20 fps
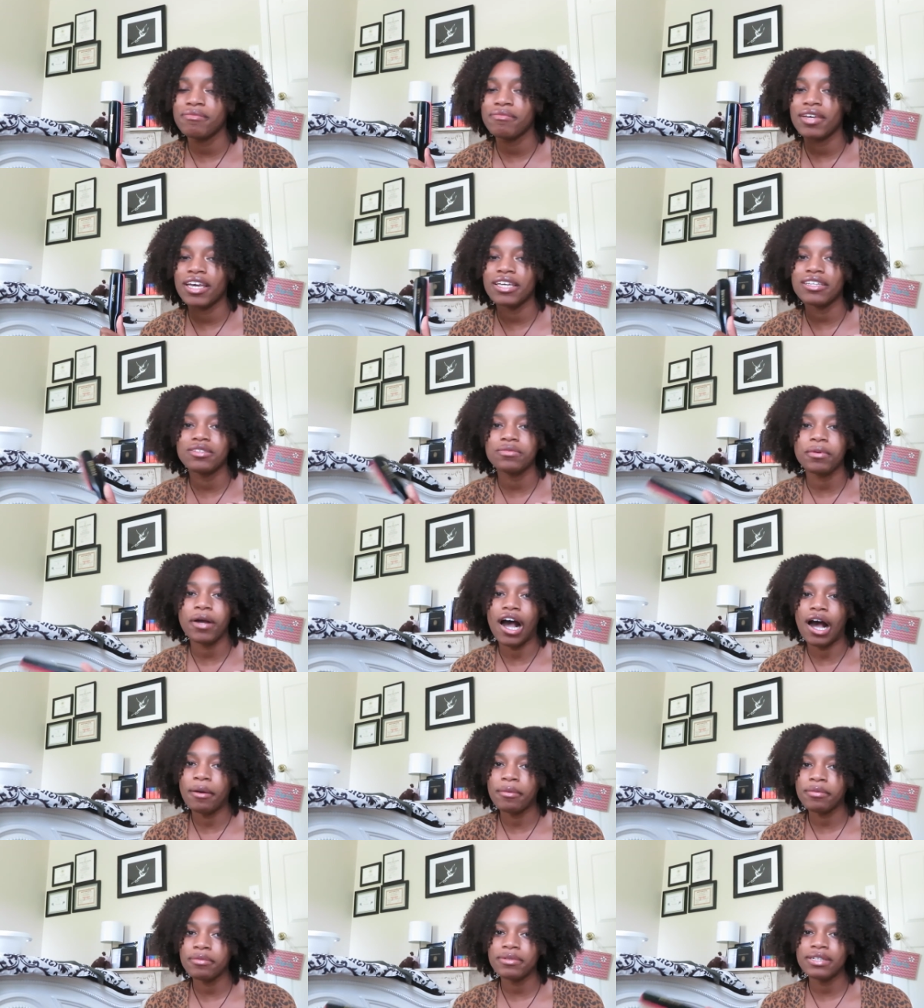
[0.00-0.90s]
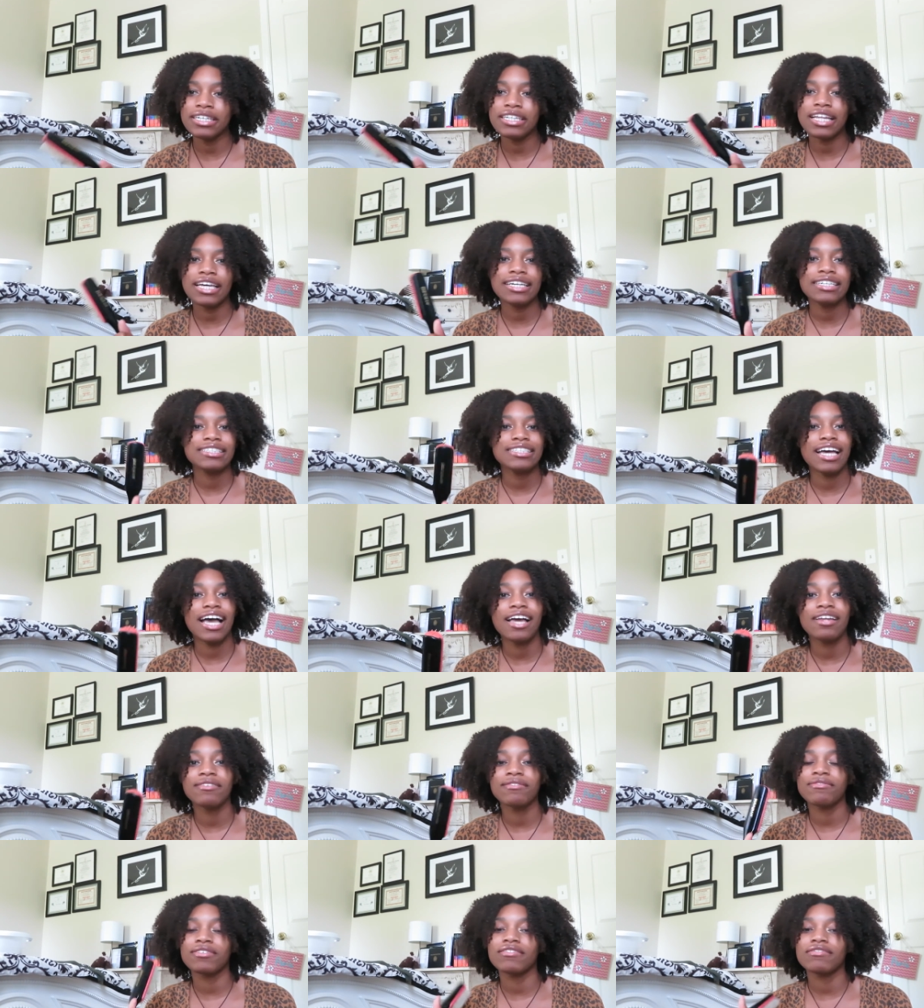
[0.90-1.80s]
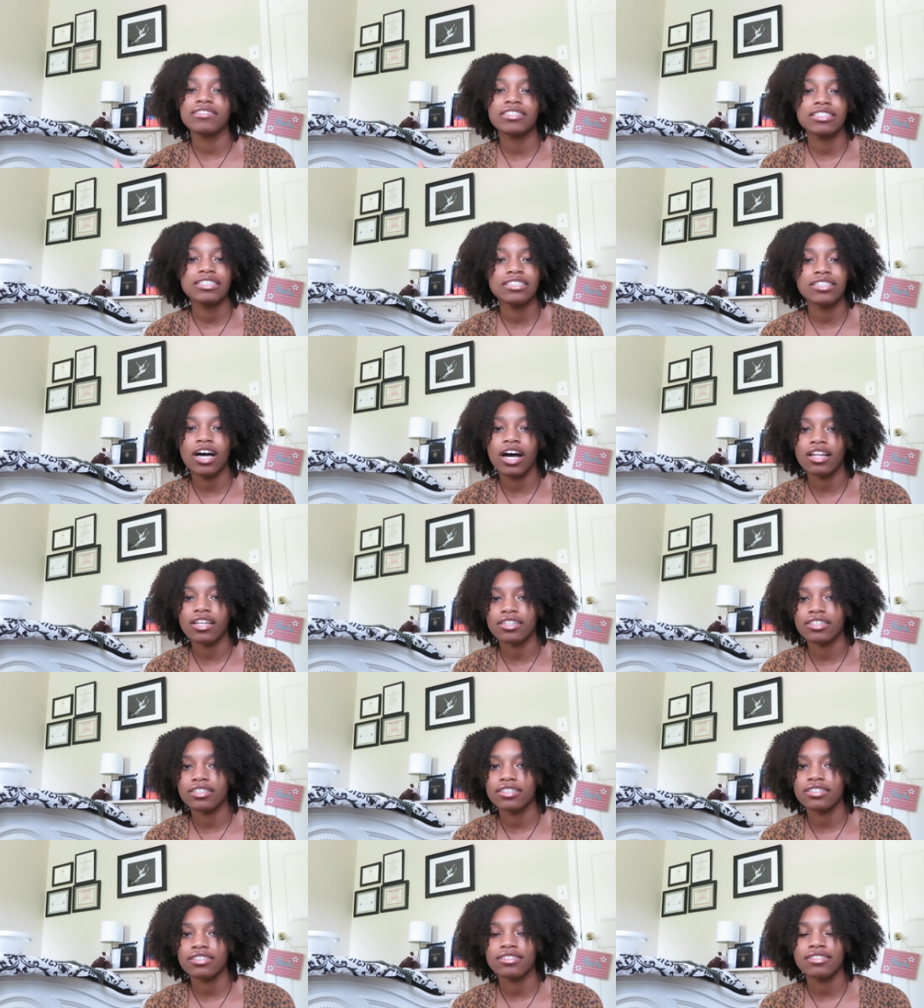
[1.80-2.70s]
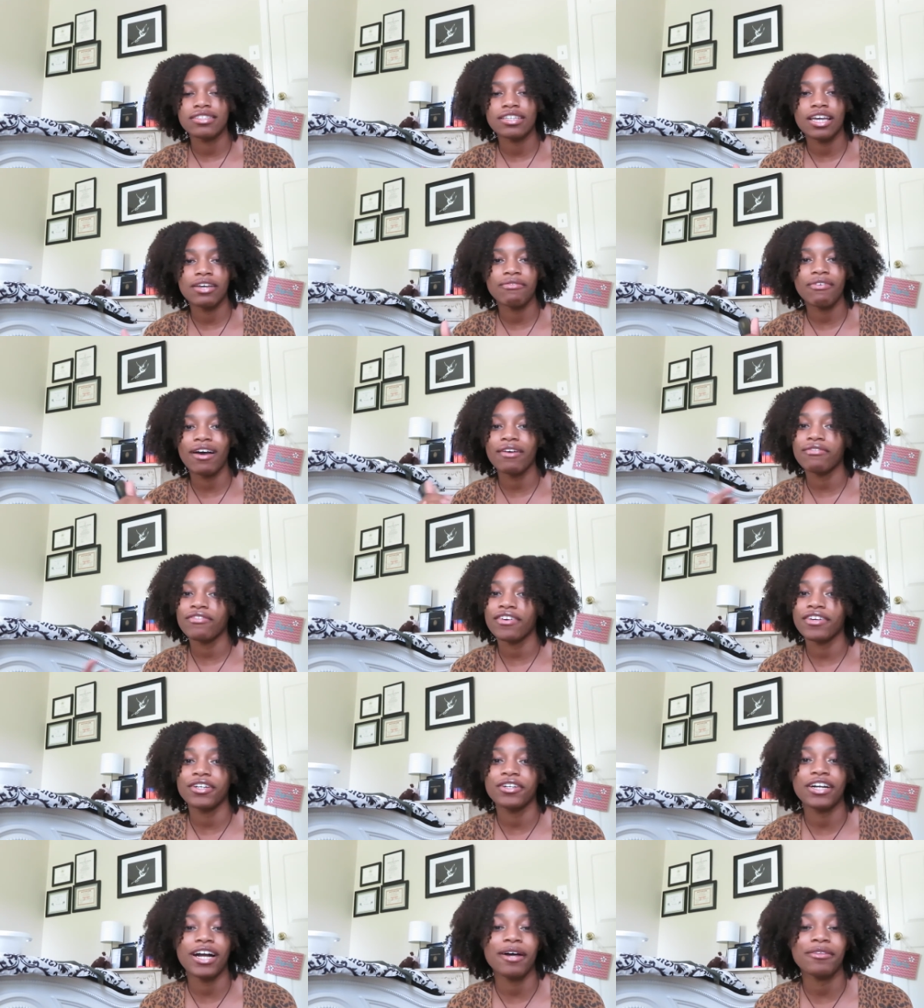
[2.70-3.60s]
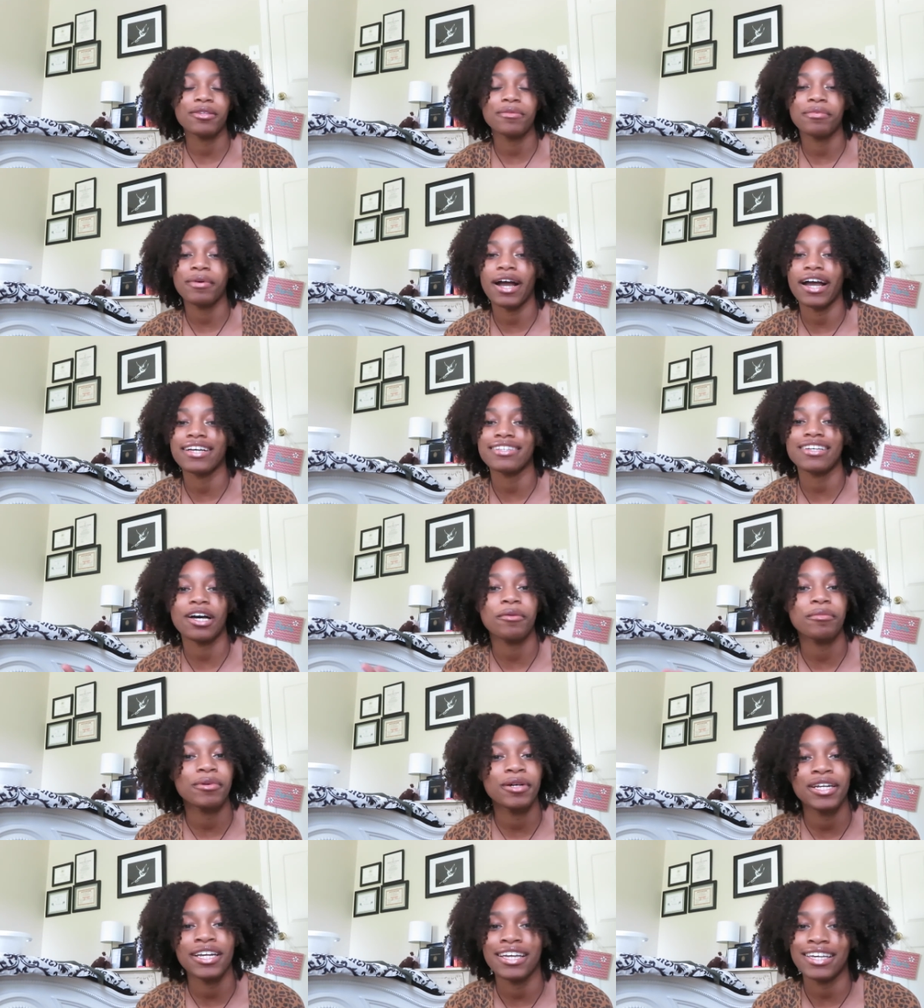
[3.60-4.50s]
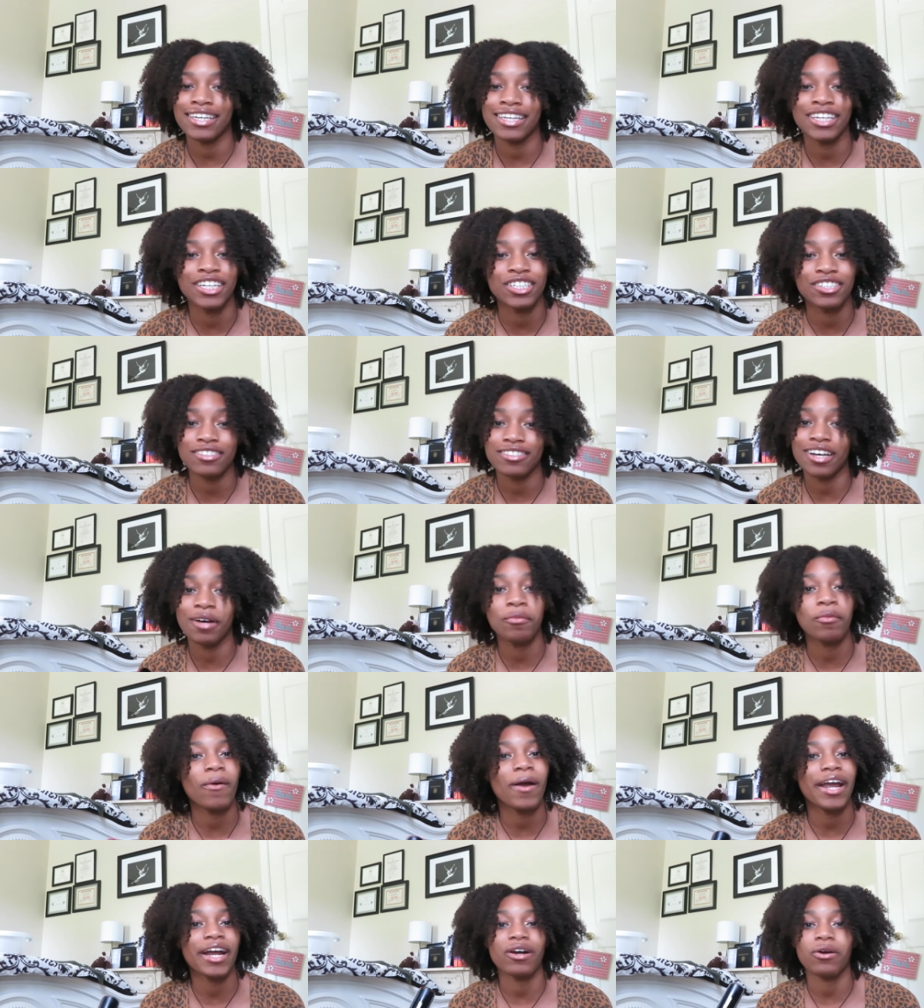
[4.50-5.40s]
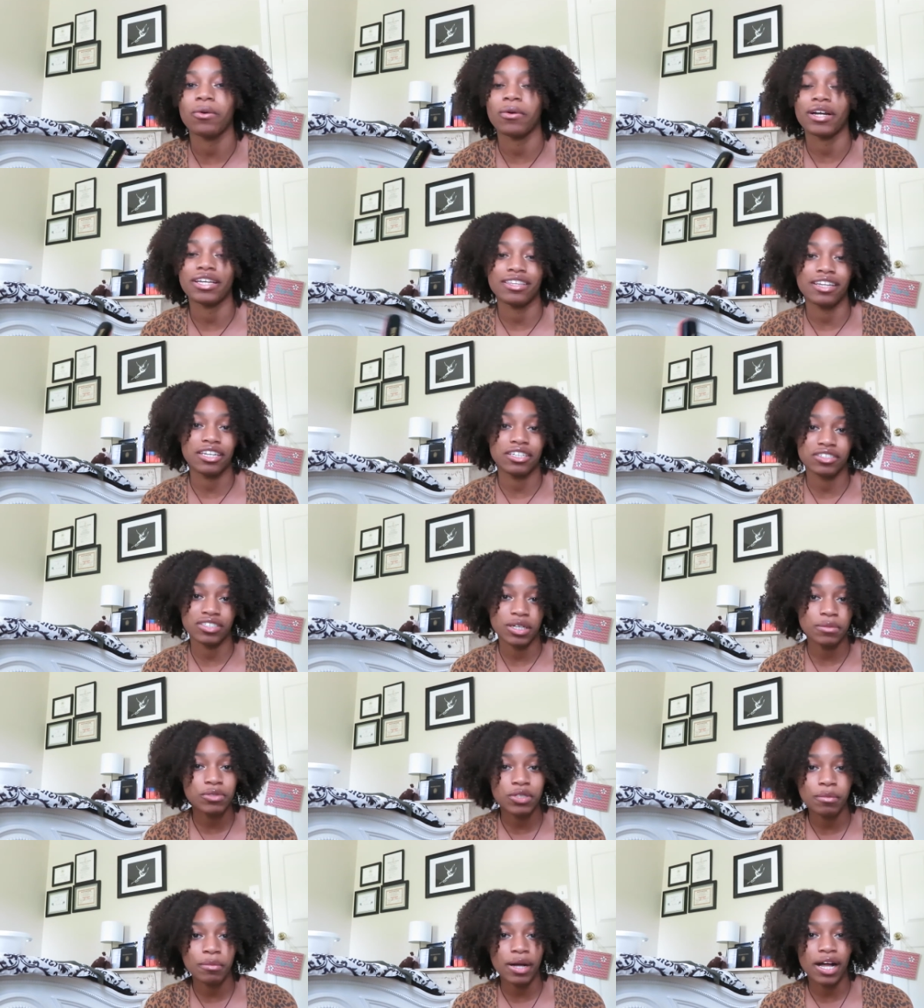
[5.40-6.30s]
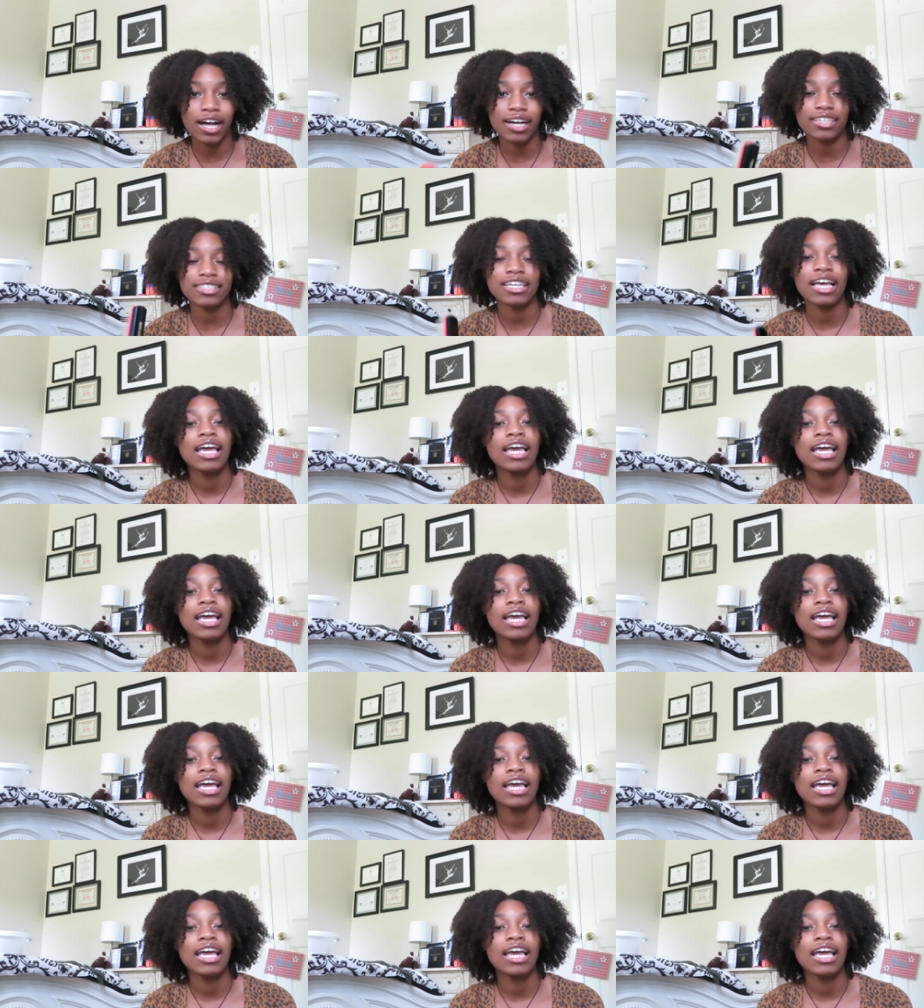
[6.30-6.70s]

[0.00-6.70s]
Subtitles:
It's probably like $10-15. If I figure out the price, I'll put it here somewhere or in the description box.